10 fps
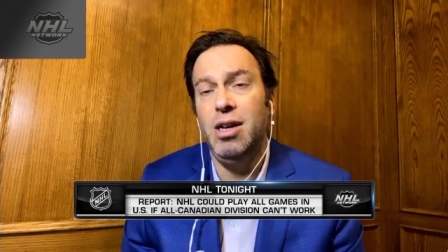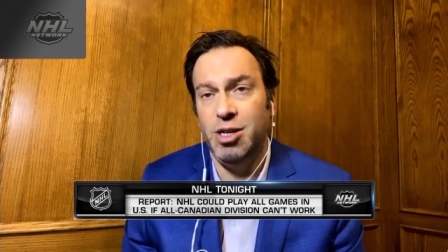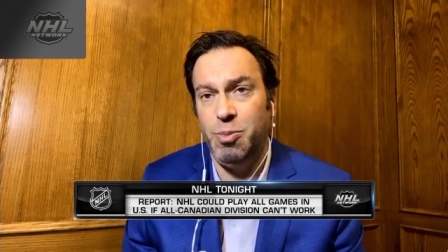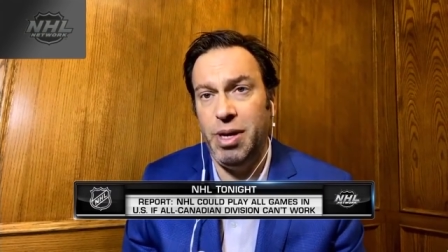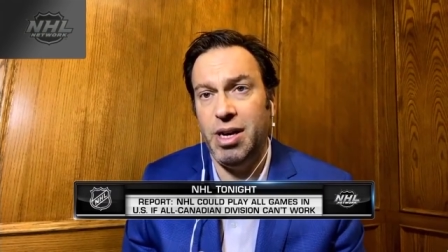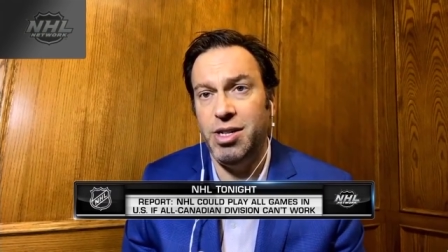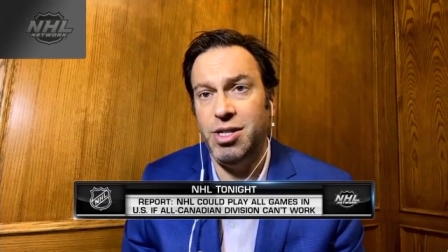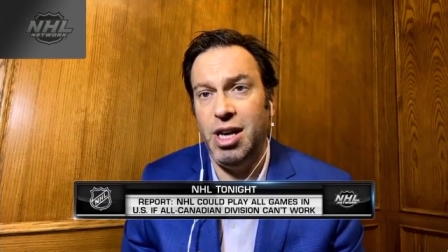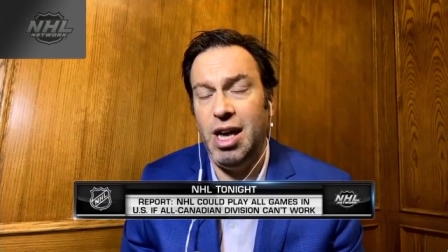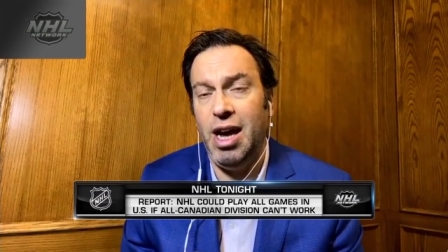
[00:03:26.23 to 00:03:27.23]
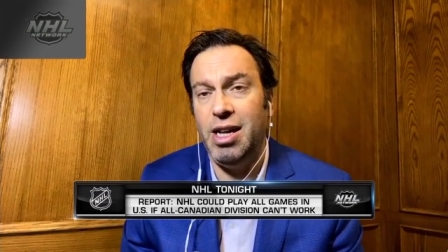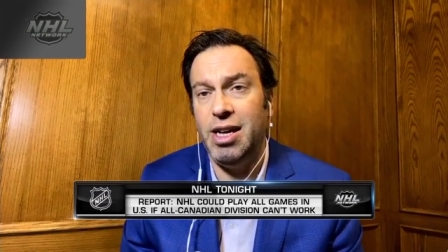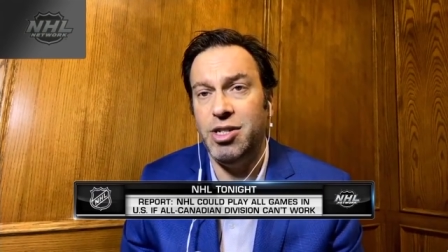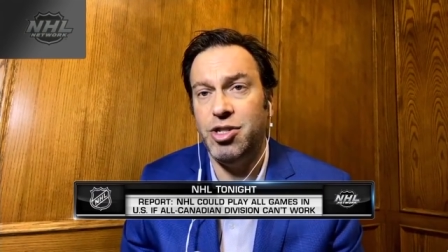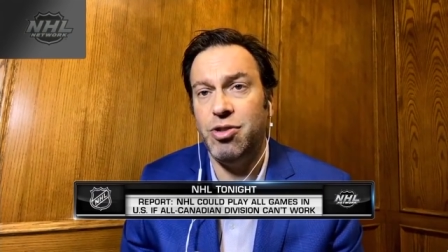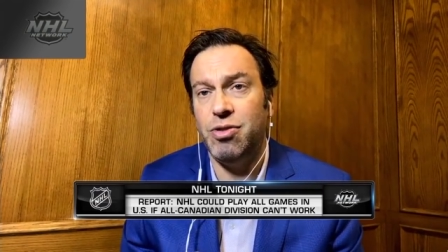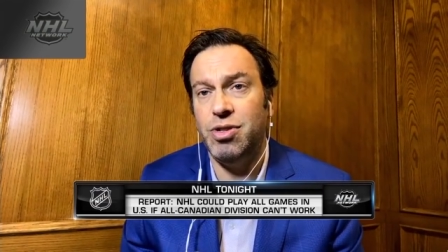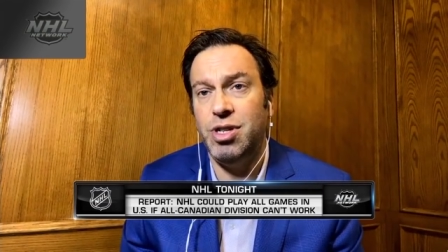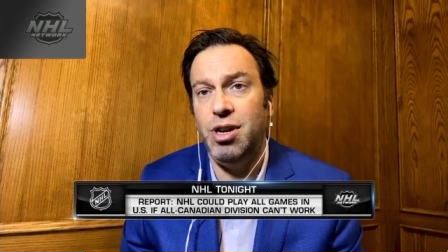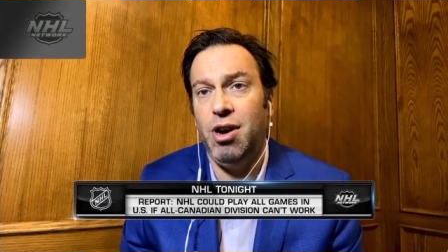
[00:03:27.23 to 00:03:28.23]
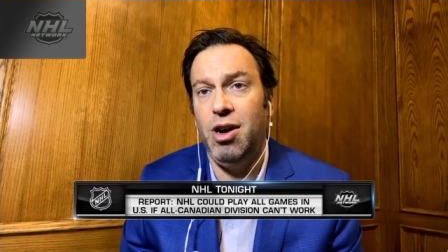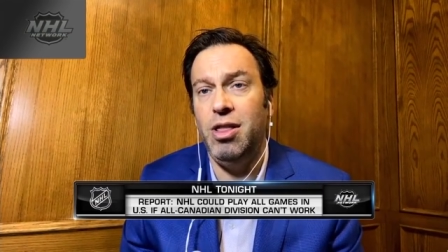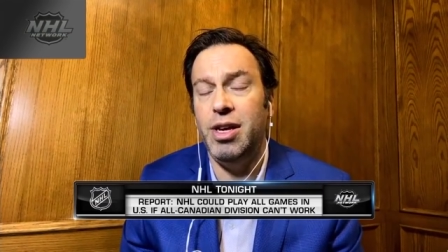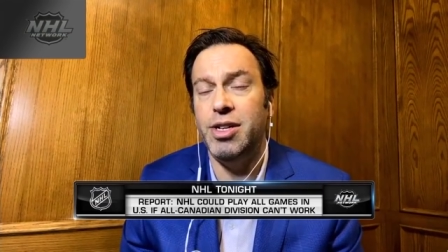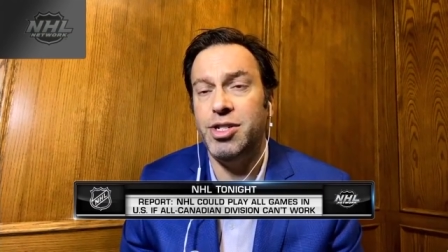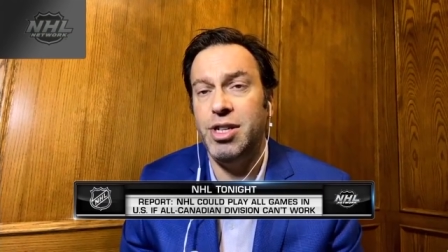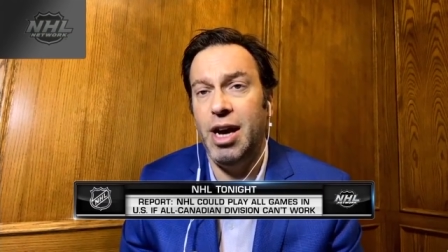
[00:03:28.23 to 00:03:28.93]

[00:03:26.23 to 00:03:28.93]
is because they can't get certainty on this.